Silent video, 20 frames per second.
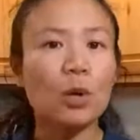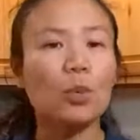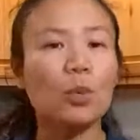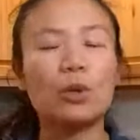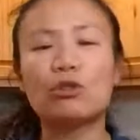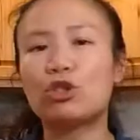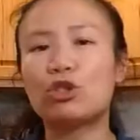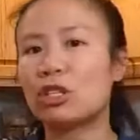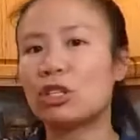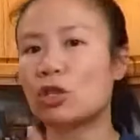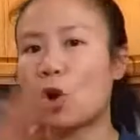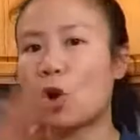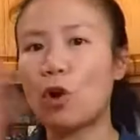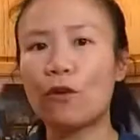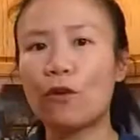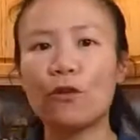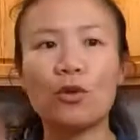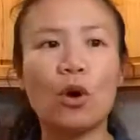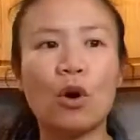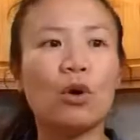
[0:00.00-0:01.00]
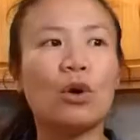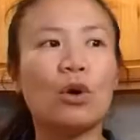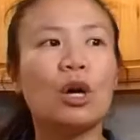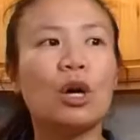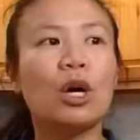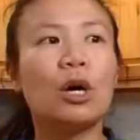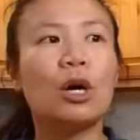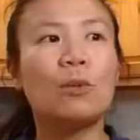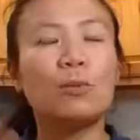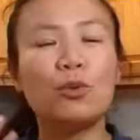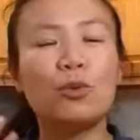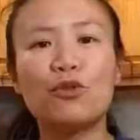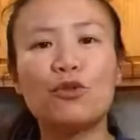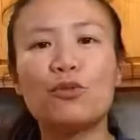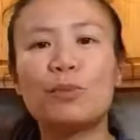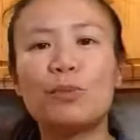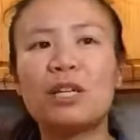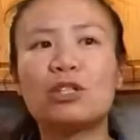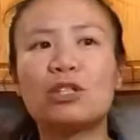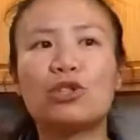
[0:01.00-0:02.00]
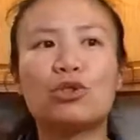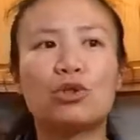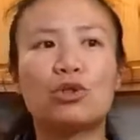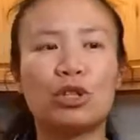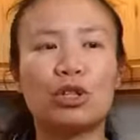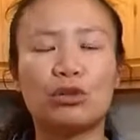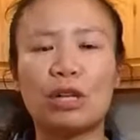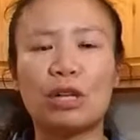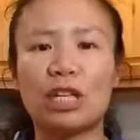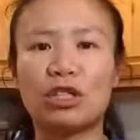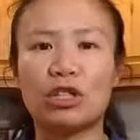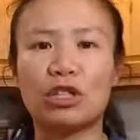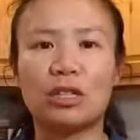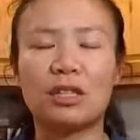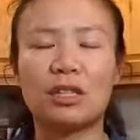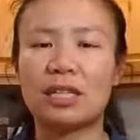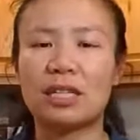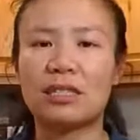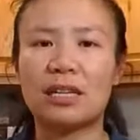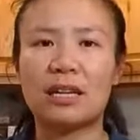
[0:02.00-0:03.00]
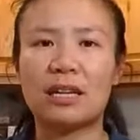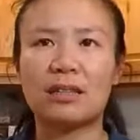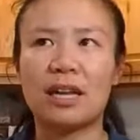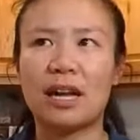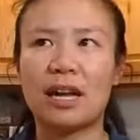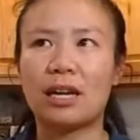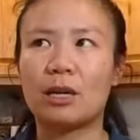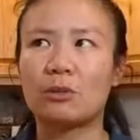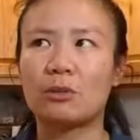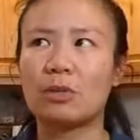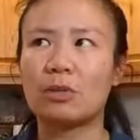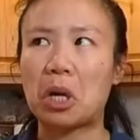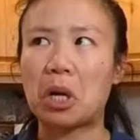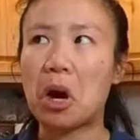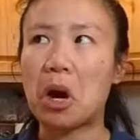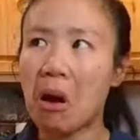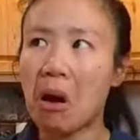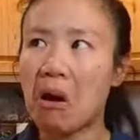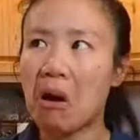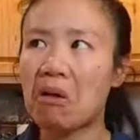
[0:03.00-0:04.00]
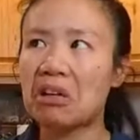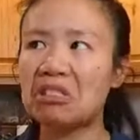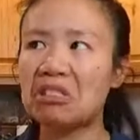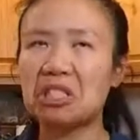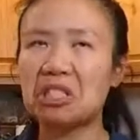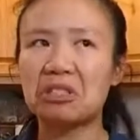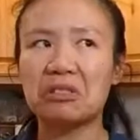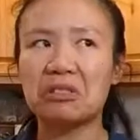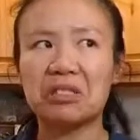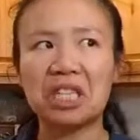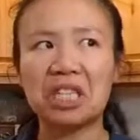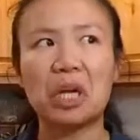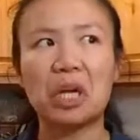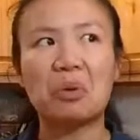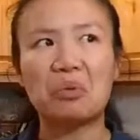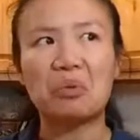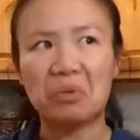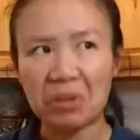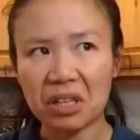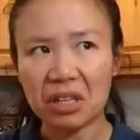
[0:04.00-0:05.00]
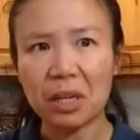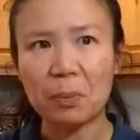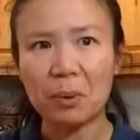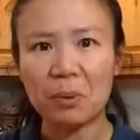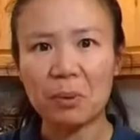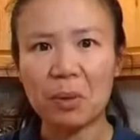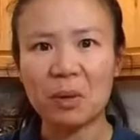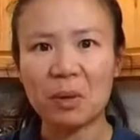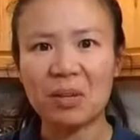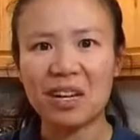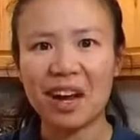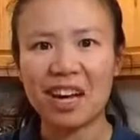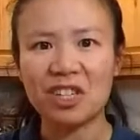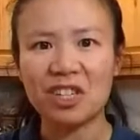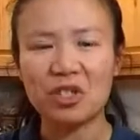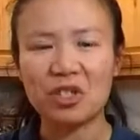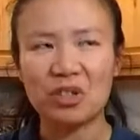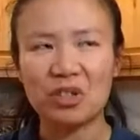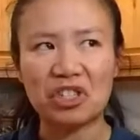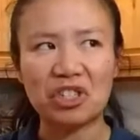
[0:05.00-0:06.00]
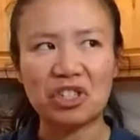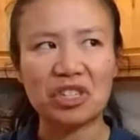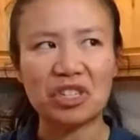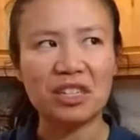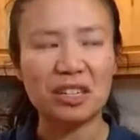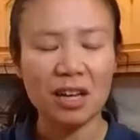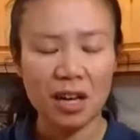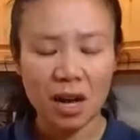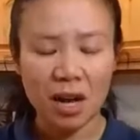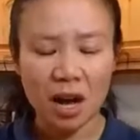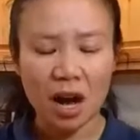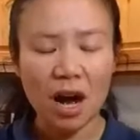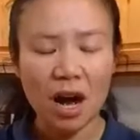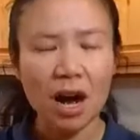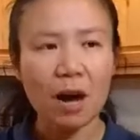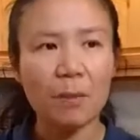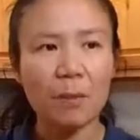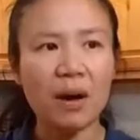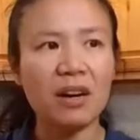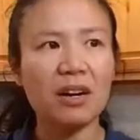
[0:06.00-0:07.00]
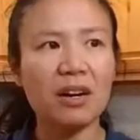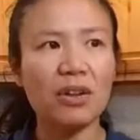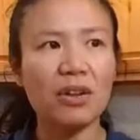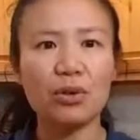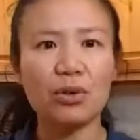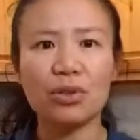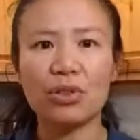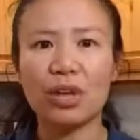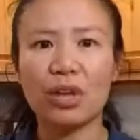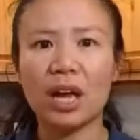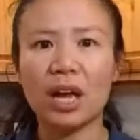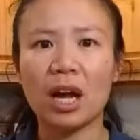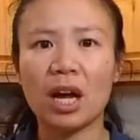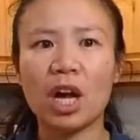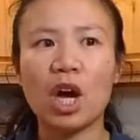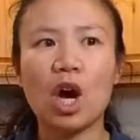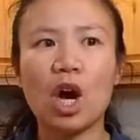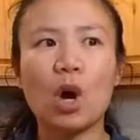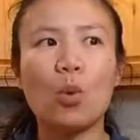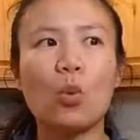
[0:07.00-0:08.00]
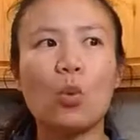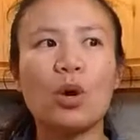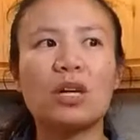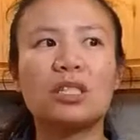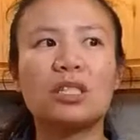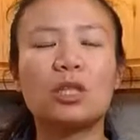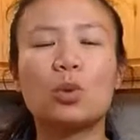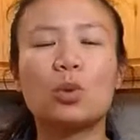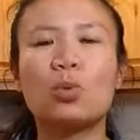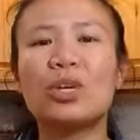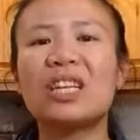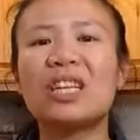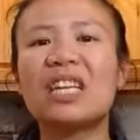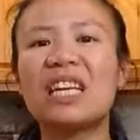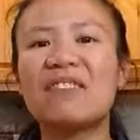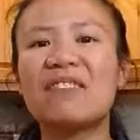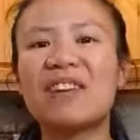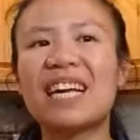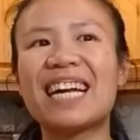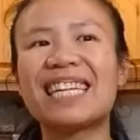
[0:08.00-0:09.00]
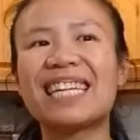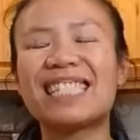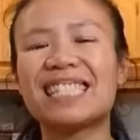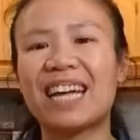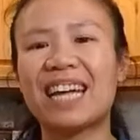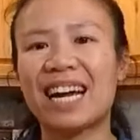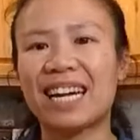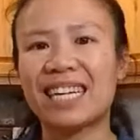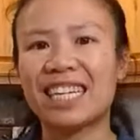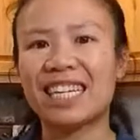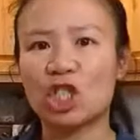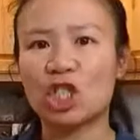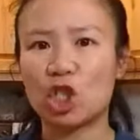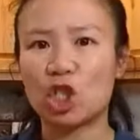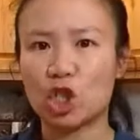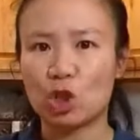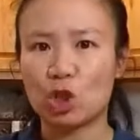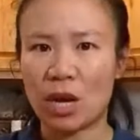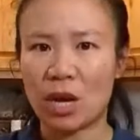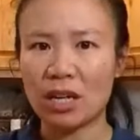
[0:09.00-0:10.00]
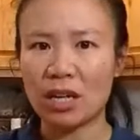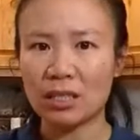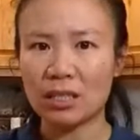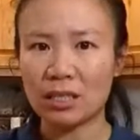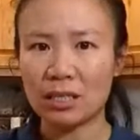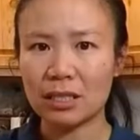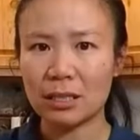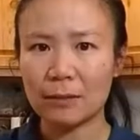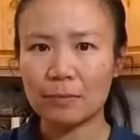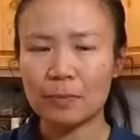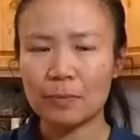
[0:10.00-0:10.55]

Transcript: with just overall movement, circulation, things like that. And I was like, oh, that's interesting. They really promoted hydration. Another thing was relieving anxiety and stress,